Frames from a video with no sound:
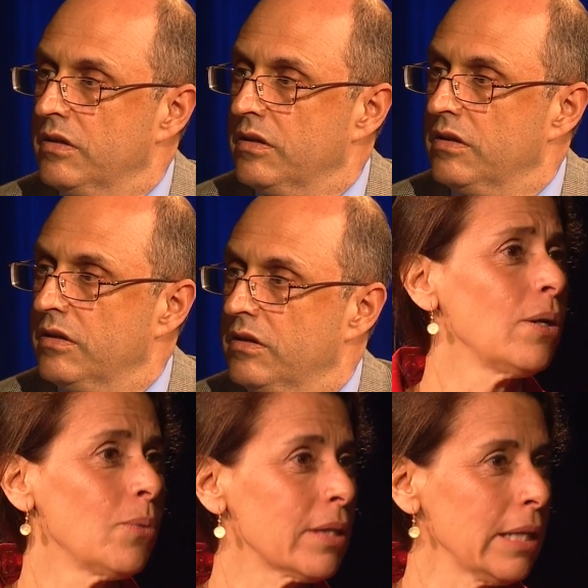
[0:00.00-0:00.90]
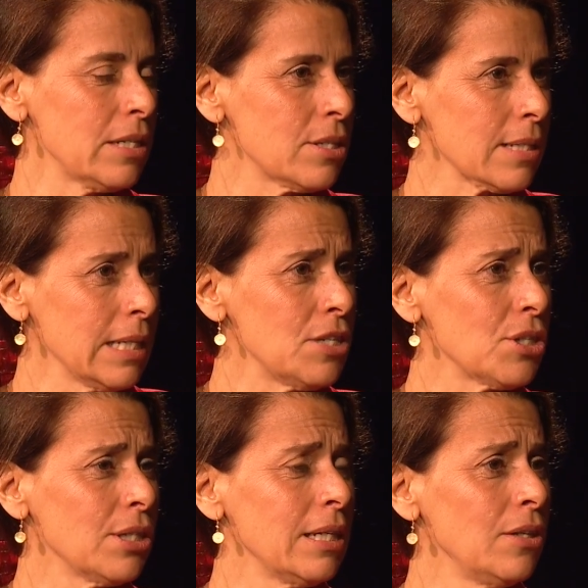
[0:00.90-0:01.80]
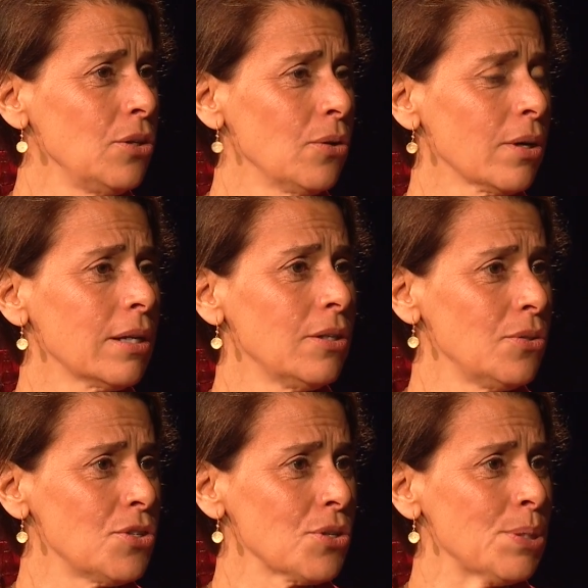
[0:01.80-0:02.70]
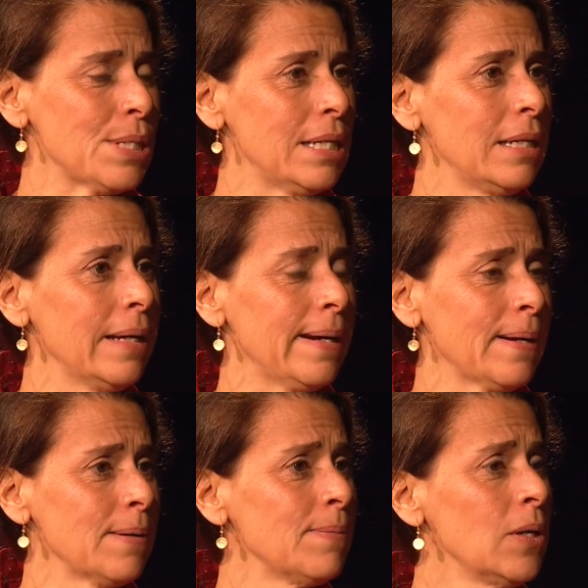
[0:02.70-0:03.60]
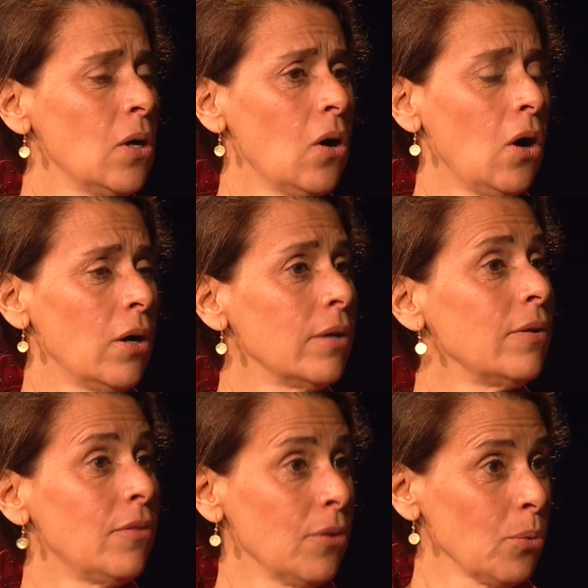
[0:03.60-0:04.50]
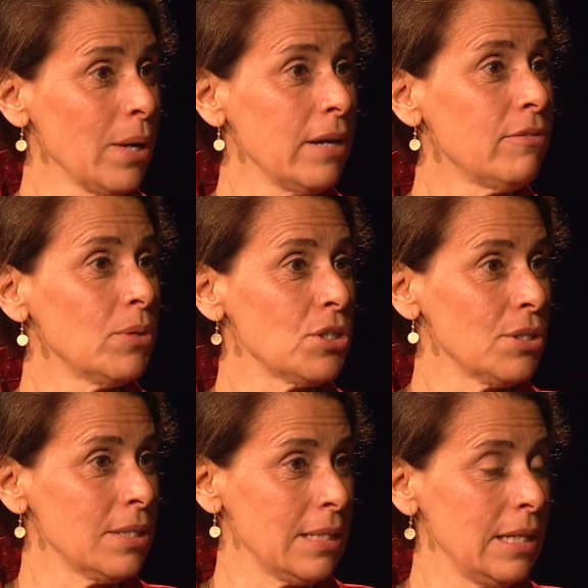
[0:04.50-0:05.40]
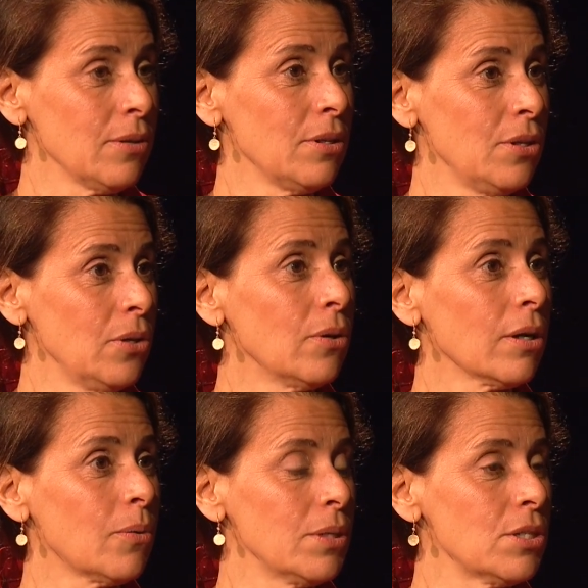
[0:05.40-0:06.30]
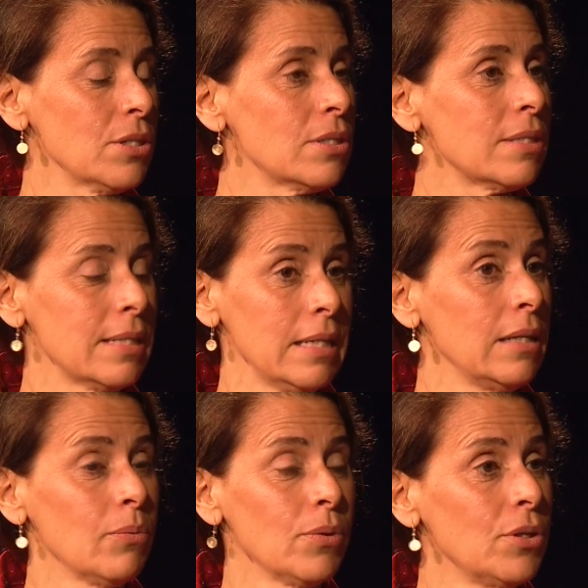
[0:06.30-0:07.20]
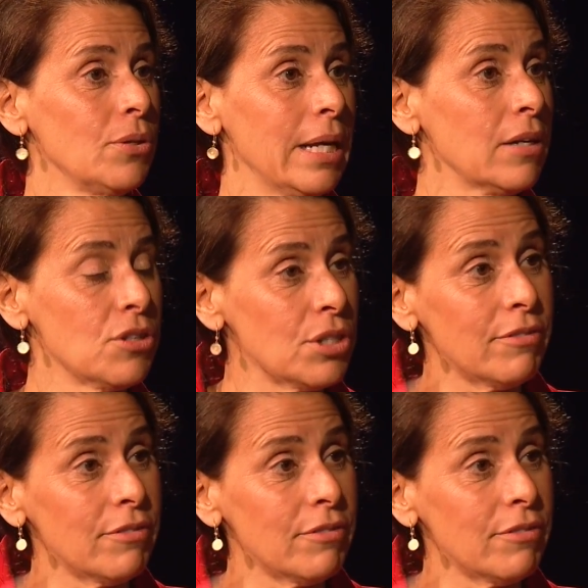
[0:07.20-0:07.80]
uh, working with legislation in New York and New Jersey. Um, on the REV, which is here in New York, which is the renewed energy